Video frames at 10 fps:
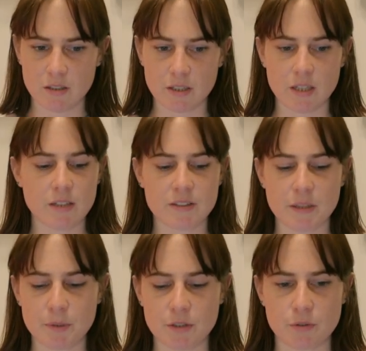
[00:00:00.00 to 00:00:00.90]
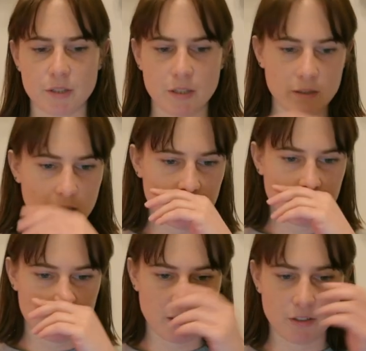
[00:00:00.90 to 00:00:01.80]
Yeah, let's keep it at 20. I
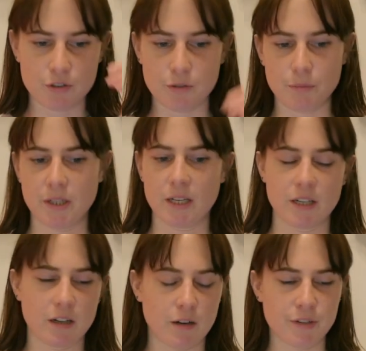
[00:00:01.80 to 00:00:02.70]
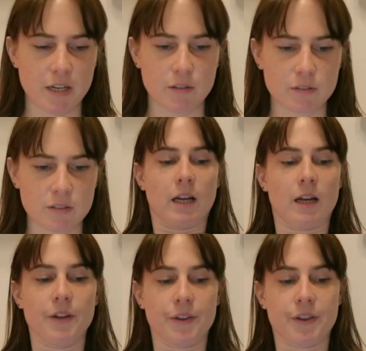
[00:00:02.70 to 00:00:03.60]
really shouldn't be getting coffee out.
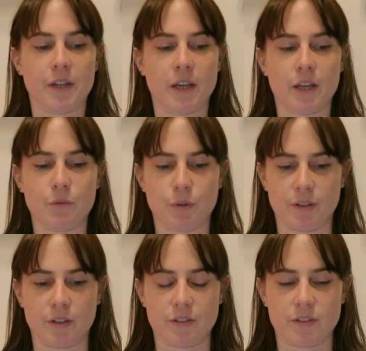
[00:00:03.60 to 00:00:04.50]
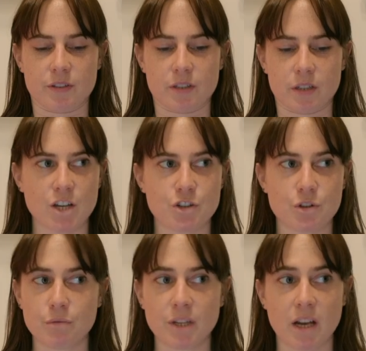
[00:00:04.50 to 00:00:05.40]
Health and wellness, I
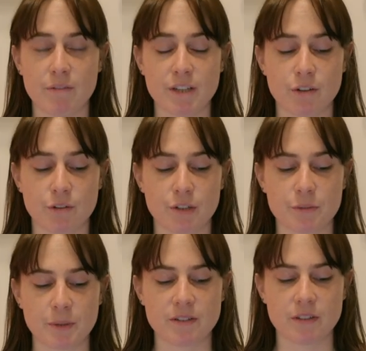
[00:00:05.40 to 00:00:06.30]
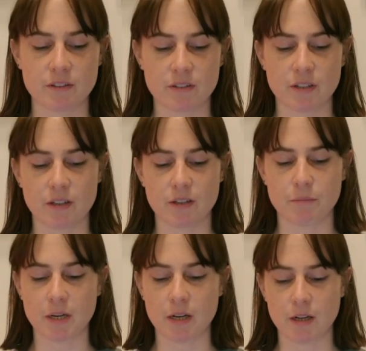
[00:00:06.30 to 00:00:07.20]
shouldn't really have any other expenses than
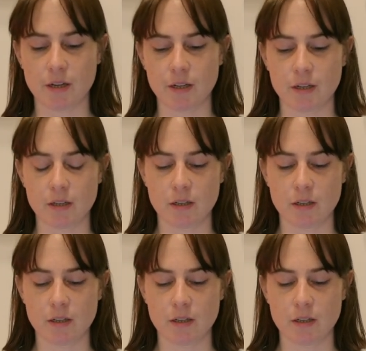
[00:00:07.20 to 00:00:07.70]
my,